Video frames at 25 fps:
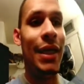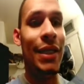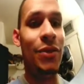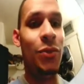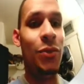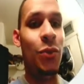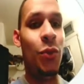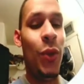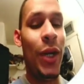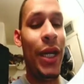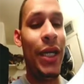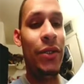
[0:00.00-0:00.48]

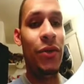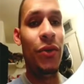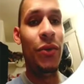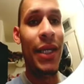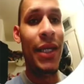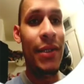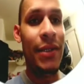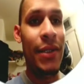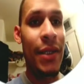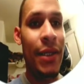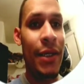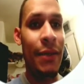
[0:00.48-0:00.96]
way too
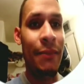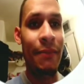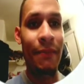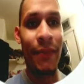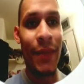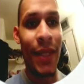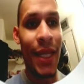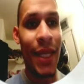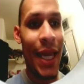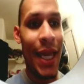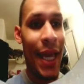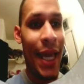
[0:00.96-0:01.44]
easy,
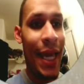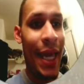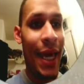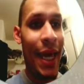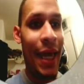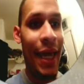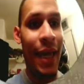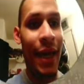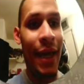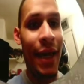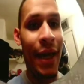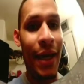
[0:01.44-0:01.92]

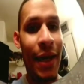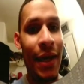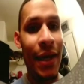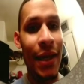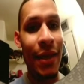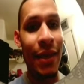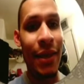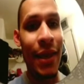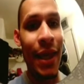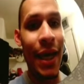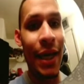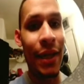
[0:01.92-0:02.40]
and
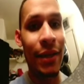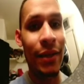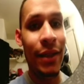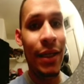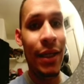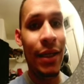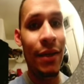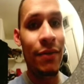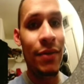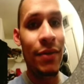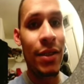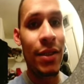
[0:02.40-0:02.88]
that
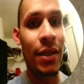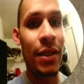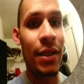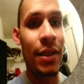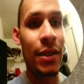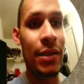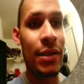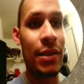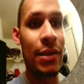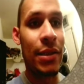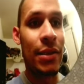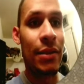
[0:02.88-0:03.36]
leaves
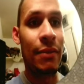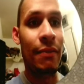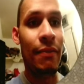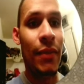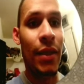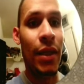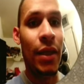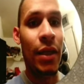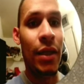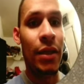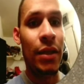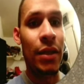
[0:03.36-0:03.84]
us
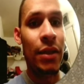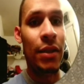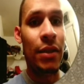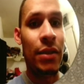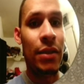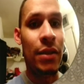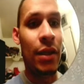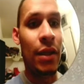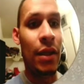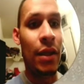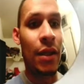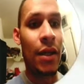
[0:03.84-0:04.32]

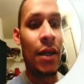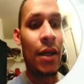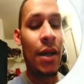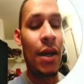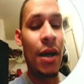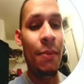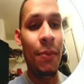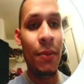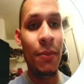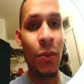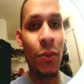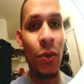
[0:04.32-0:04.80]
just a
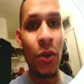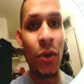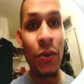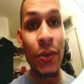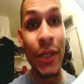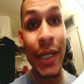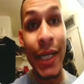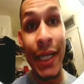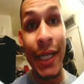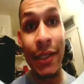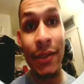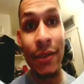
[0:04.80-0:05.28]
couple more
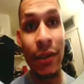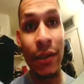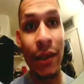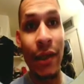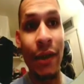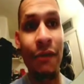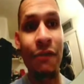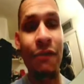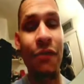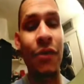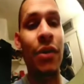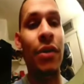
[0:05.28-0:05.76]
raids
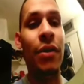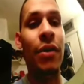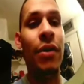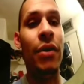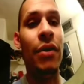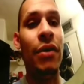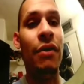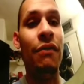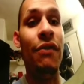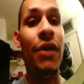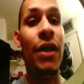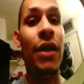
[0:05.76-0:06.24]
left for the
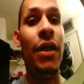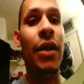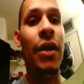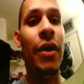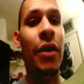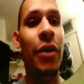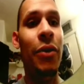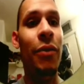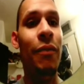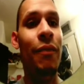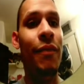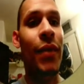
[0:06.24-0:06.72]

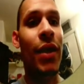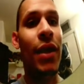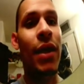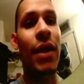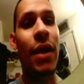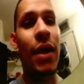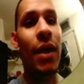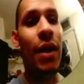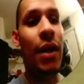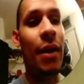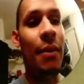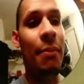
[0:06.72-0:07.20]
video,
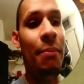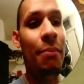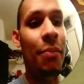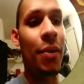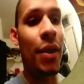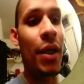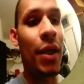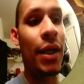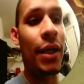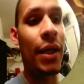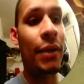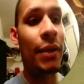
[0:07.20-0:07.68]

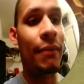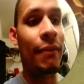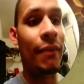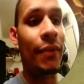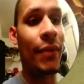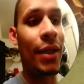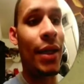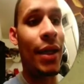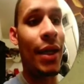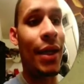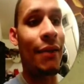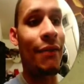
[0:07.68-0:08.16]
but
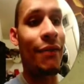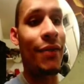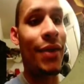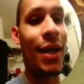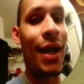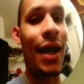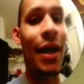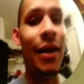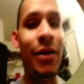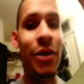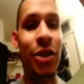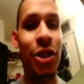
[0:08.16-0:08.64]
I've
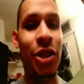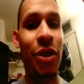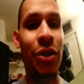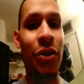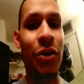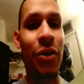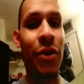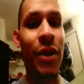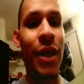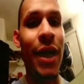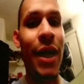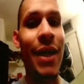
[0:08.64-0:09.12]
got to show
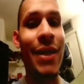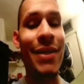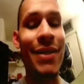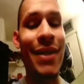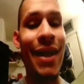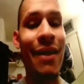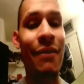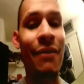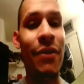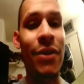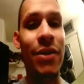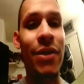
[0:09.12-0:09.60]
you guys
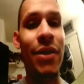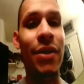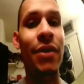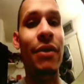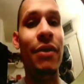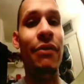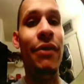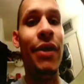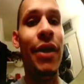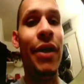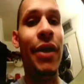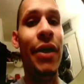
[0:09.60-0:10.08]
every single
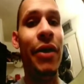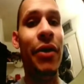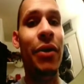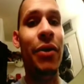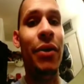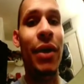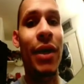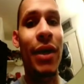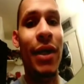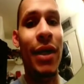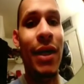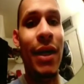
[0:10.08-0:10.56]
video,
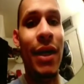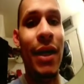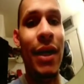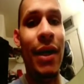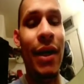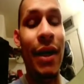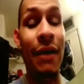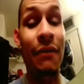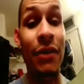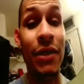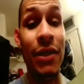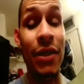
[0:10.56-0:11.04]

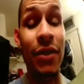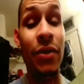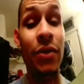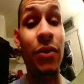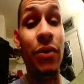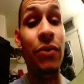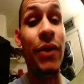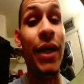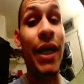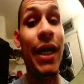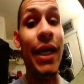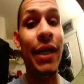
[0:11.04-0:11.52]
every single
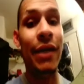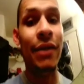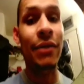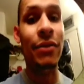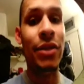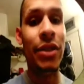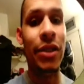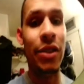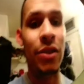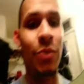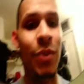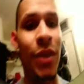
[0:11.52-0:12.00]
raid,
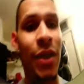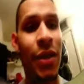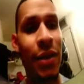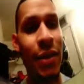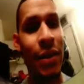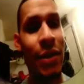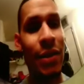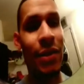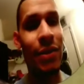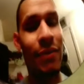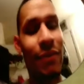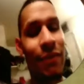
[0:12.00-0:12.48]
just
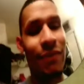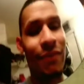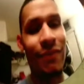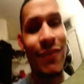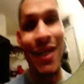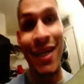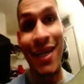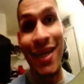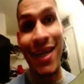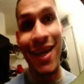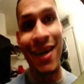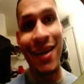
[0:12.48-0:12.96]
because,
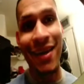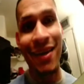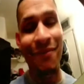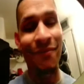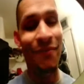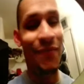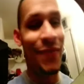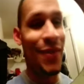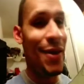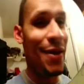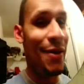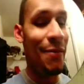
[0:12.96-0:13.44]
again,
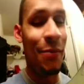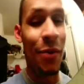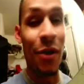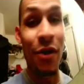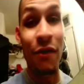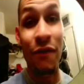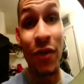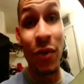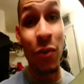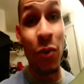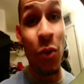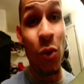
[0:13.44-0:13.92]

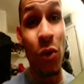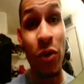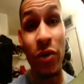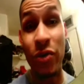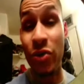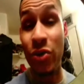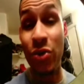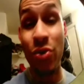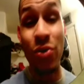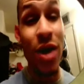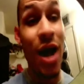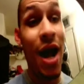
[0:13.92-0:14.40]
perfect wars
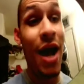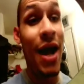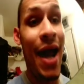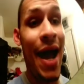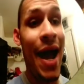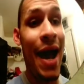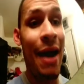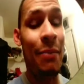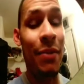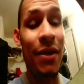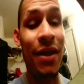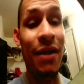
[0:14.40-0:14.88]
do not
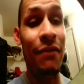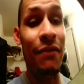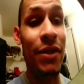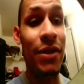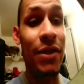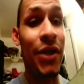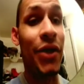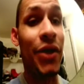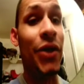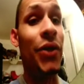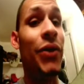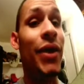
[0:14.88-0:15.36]
happen every
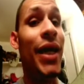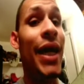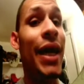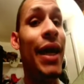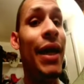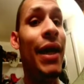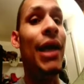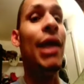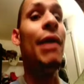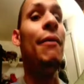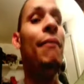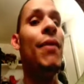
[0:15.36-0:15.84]
single
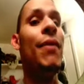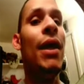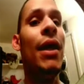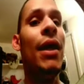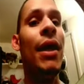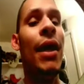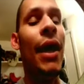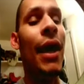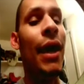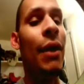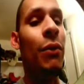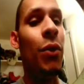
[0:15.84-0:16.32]
day,
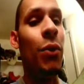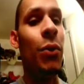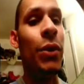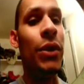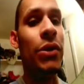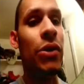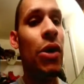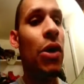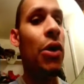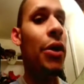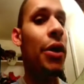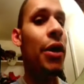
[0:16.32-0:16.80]
and when we're
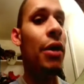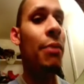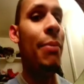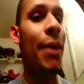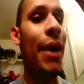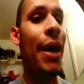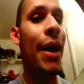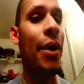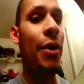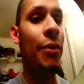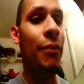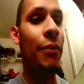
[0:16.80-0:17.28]
talking
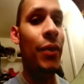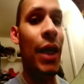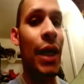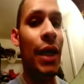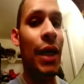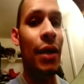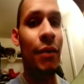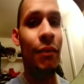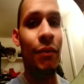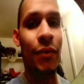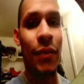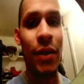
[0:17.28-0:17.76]
about like
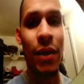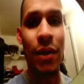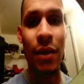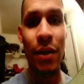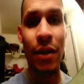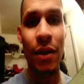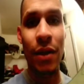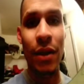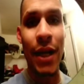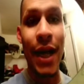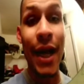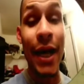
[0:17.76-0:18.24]

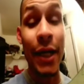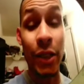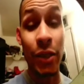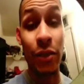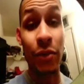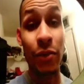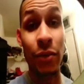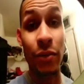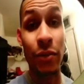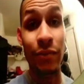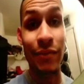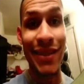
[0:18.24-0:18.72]
an
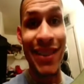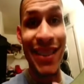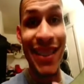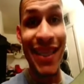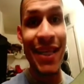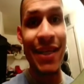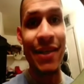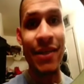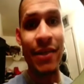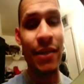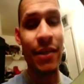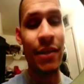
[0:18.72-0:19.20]
actual
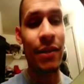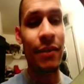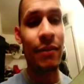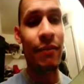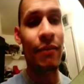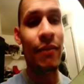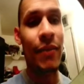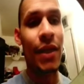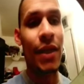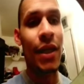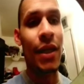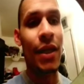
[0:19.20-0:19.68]
decent
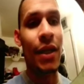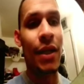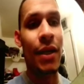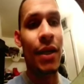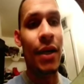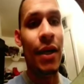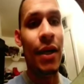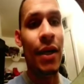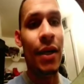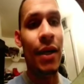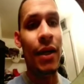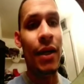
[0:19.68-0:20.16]

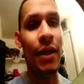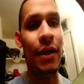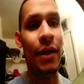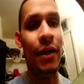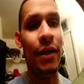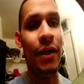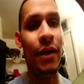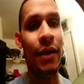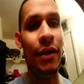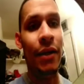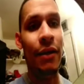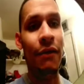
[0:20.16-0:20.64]

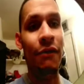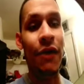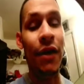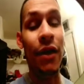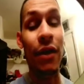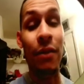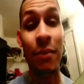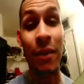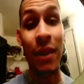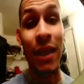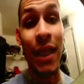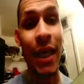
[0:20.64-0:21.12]
developed
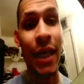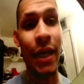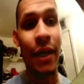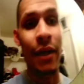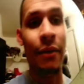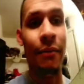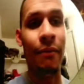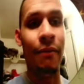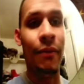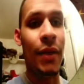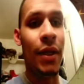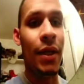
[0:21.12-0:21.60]

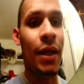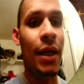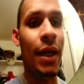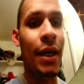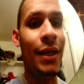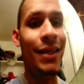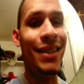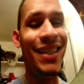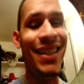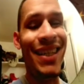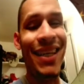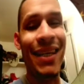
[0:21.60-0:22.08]
clan,
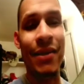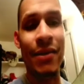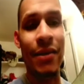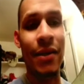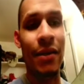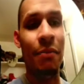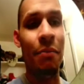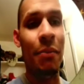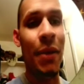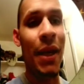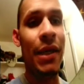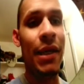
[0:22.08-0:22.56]
decent
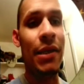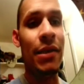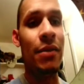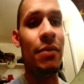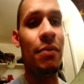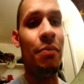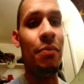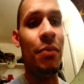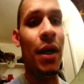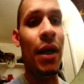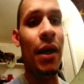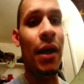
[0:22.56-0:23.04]
base
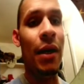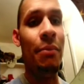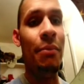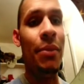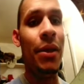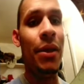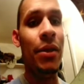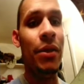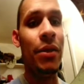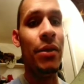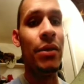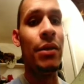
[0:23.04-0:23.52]

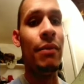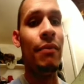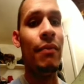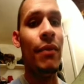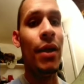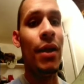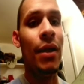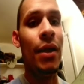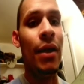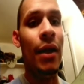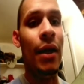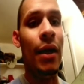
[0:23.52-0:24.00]
builds,
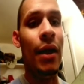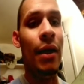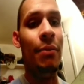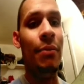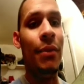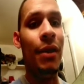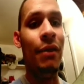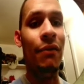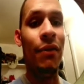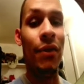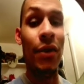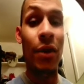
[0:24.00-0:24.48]

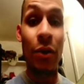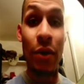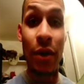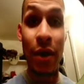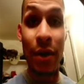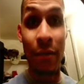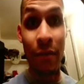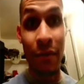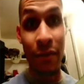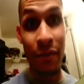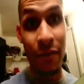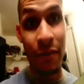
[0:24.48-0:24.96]
even though a couple
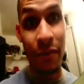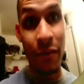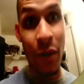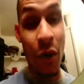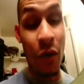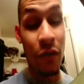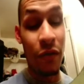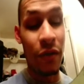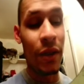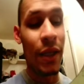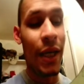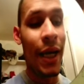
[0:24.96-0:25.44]
of them
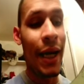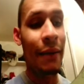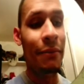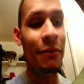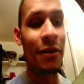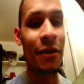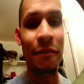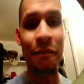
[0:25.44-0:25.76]
overlapped,